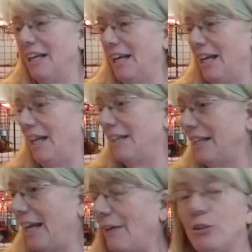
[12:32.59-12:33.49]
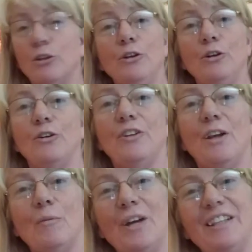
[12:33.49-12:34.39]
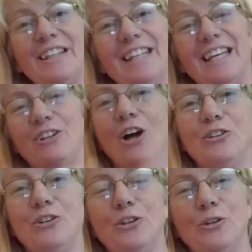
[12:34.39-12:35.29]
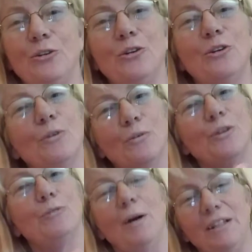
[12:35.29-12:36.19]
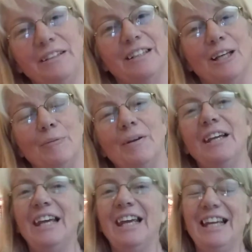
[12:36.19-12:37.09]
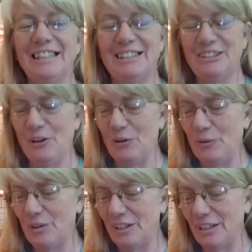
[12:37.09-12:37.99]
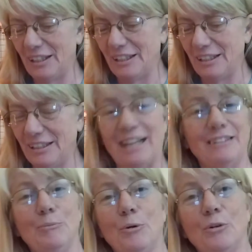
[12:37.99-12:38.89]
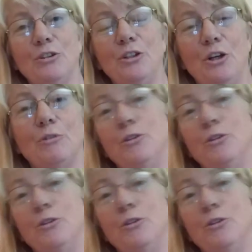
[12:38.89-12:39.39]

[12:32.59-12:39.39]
And they have to learn that when they talk to you, you will respond to them. So that's important to know.